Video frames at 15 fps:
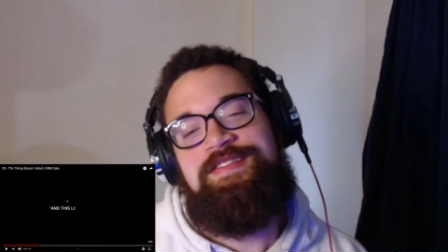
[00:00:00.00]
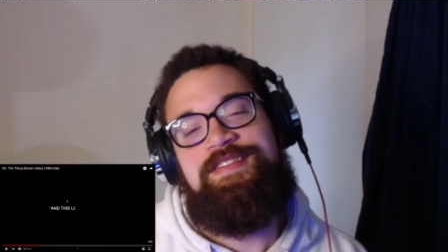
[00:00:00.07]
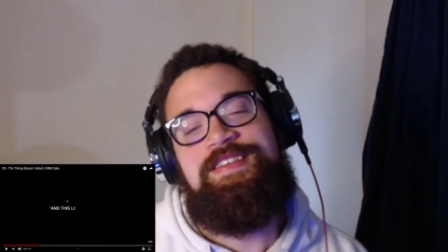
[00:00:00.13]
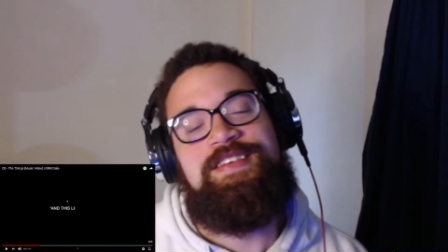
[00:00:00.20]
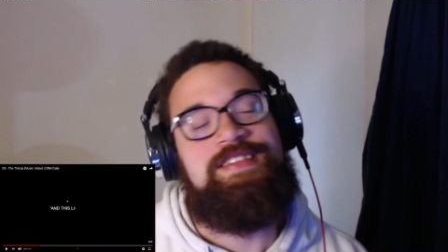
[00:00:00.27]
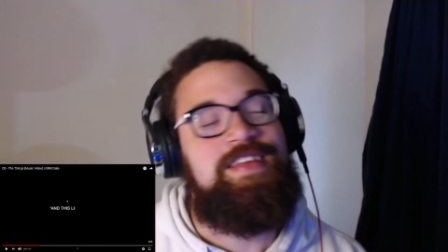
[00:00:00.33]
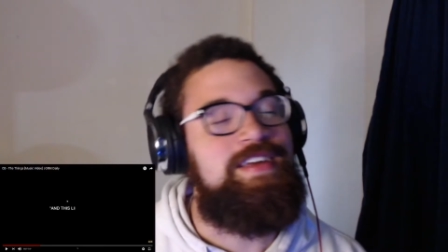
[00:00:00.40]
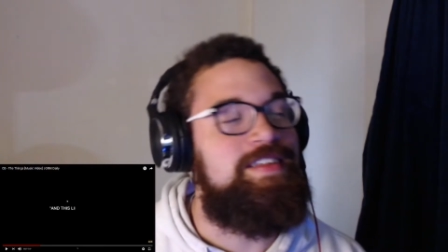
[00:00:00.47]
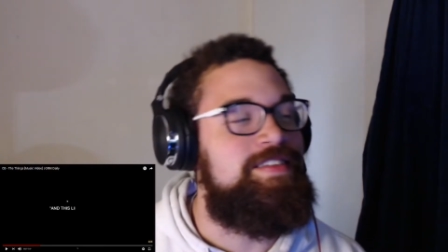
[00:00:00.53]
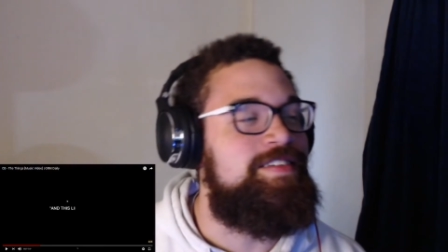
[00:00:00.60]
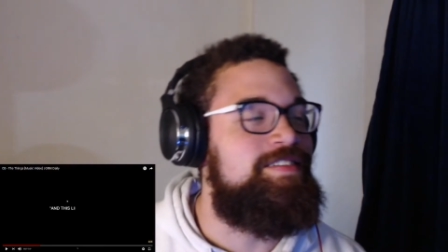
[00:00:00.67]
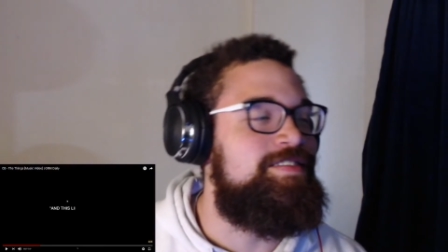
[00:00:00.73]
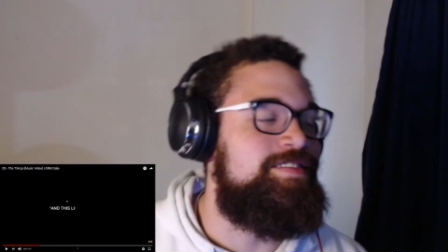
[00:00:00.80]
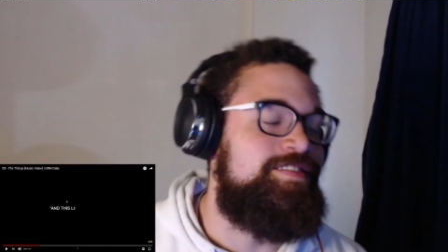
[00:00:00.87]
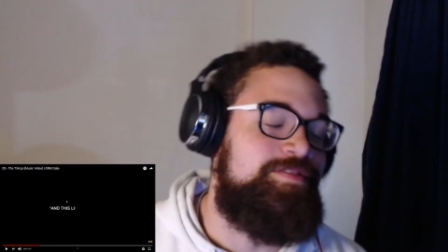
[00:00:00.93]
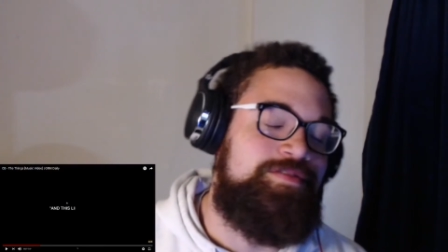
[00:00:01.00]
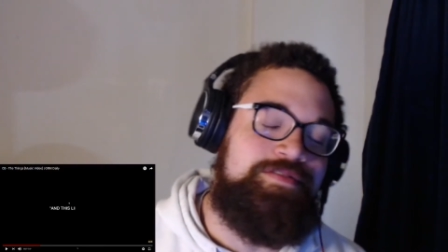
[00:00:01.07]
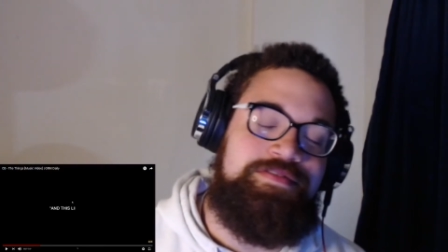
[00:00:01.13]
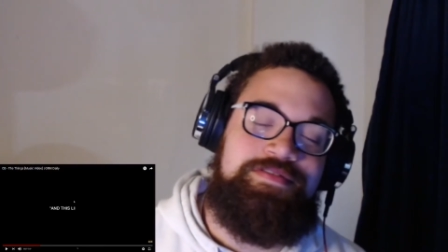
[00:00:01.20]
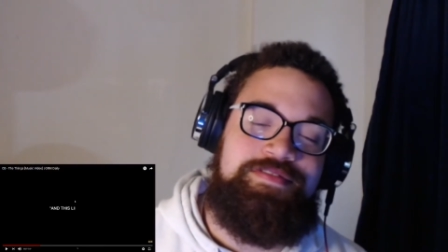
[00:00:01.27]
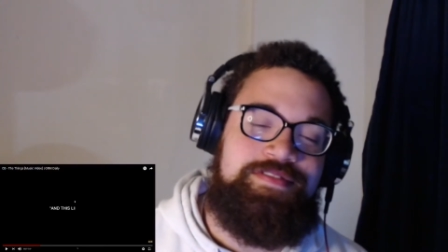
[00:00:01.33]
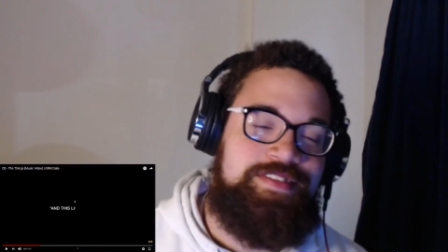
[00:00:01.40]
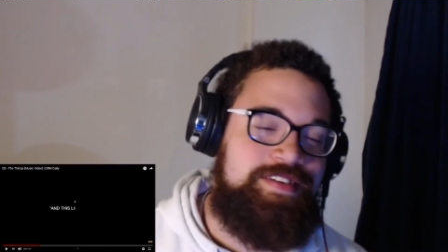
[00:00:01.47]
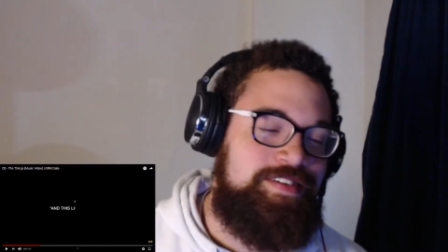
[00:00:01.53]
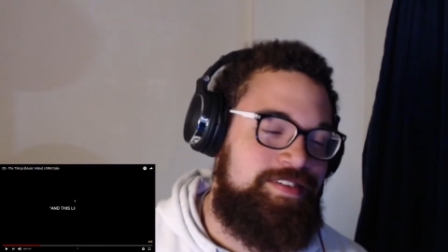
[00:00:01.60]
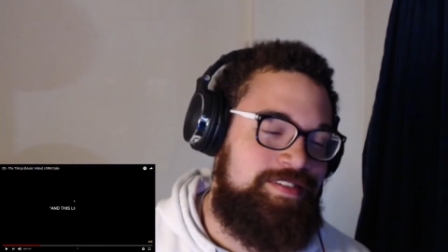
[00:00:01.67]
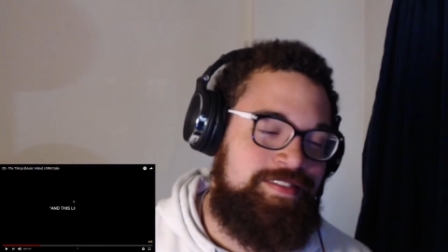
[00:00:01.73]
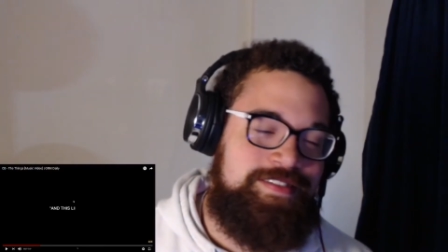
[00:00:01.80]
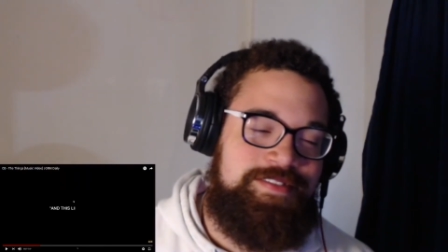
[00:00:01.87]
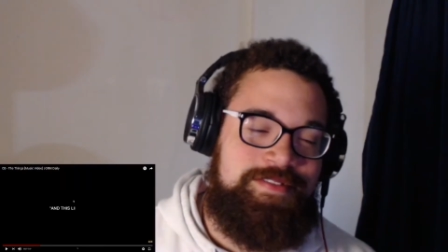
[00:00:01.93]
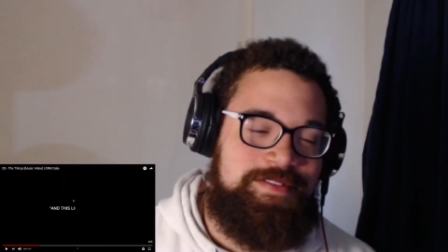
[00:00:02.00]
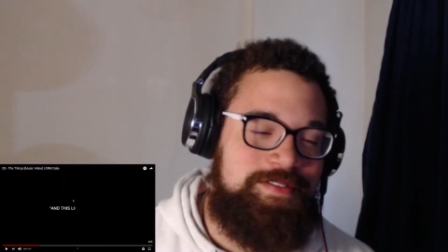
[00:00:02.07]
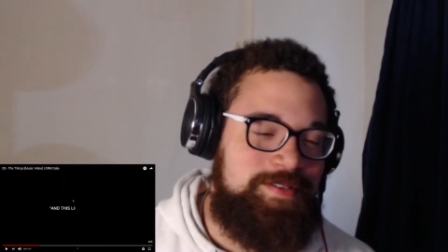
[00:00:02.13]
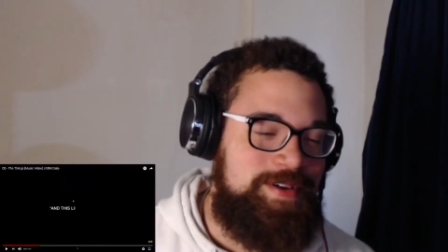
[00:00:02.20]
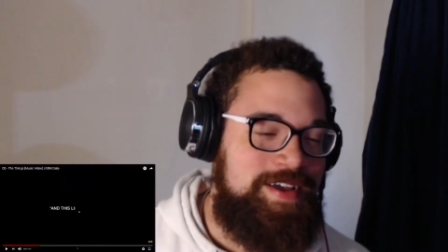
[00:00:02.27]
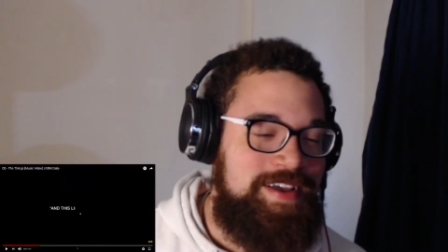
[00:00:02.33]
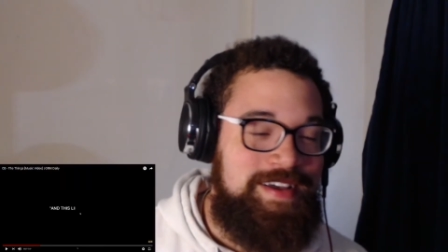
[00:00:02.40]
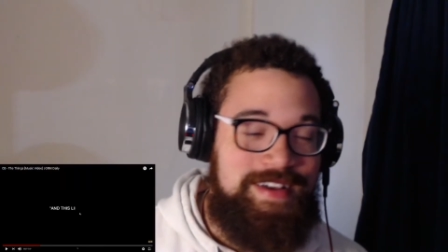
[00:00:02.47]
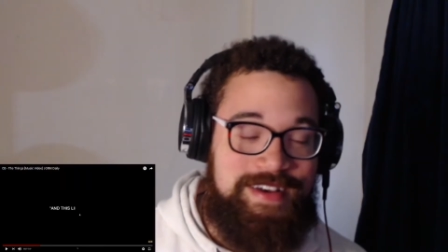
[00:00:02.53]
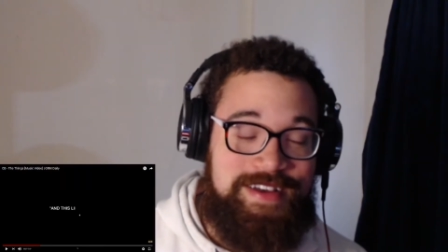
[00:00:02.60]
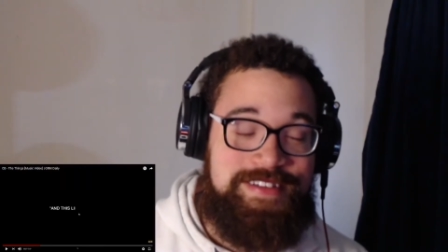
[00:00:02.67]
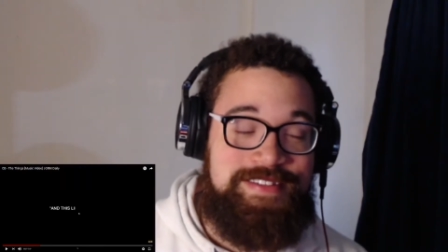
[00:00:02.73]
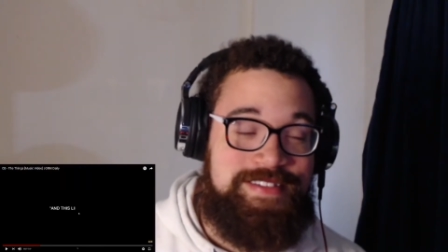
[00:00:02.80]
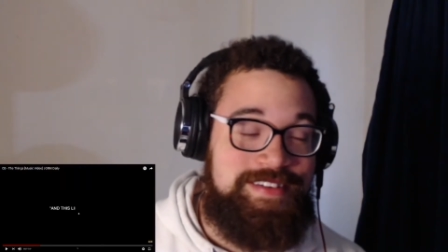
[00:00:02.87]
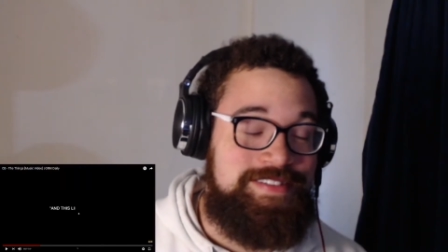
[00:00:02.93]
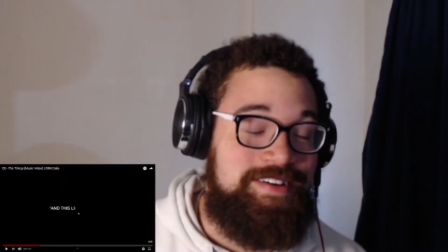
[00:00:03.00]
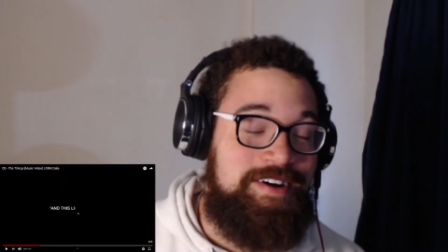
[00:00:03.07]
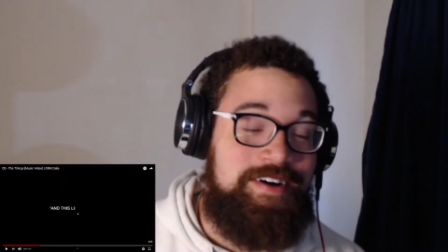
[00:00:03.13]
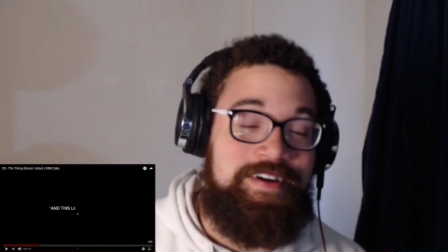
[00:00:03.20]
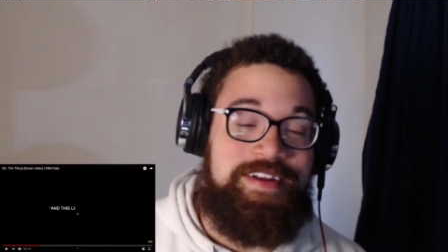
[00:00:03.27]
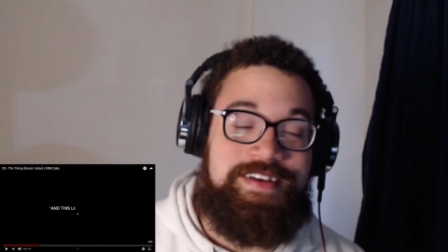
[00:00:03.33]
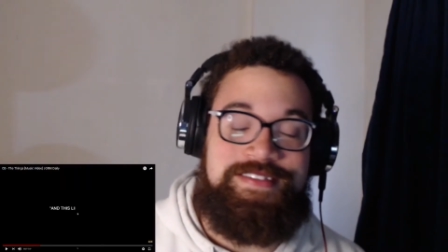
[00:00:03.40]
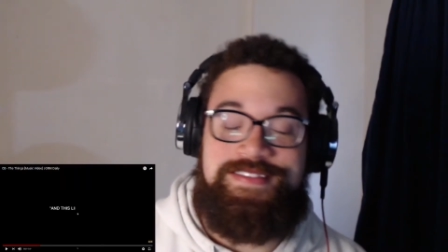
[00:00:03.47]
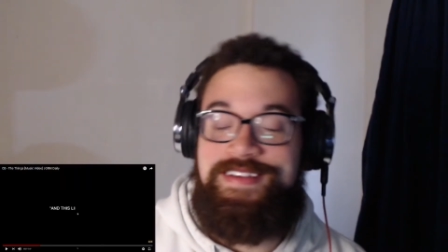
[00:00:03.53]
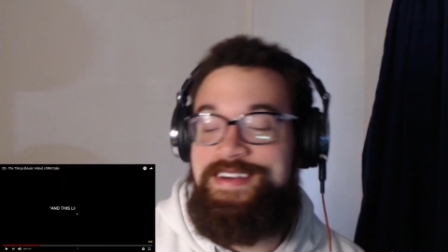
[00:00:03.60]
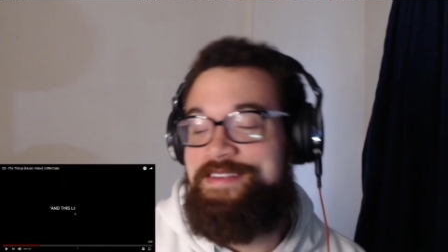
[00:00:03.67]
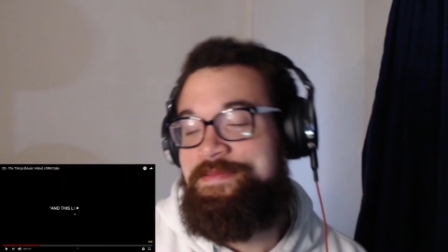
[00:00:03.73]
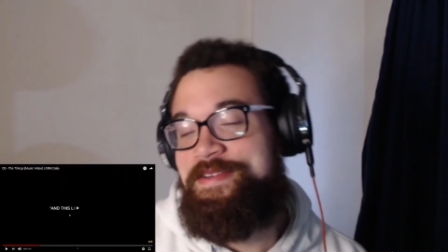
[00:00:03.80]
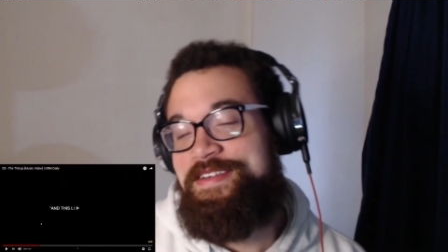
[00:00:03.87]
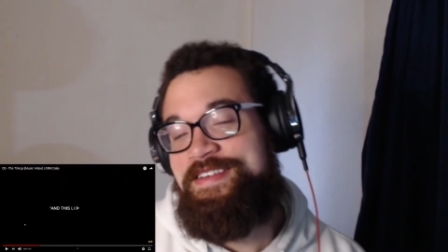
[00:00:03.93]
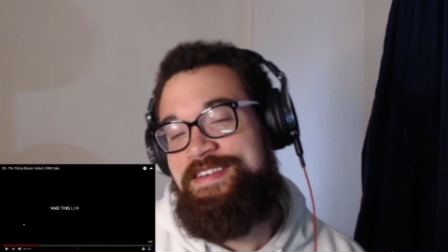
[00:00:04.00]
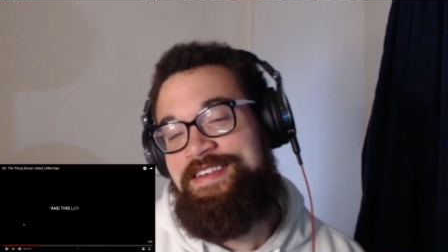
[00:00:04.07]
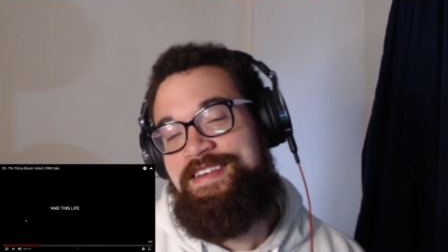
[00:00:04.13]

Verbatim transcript: Like they they oof, that's that's a hard ass line, man.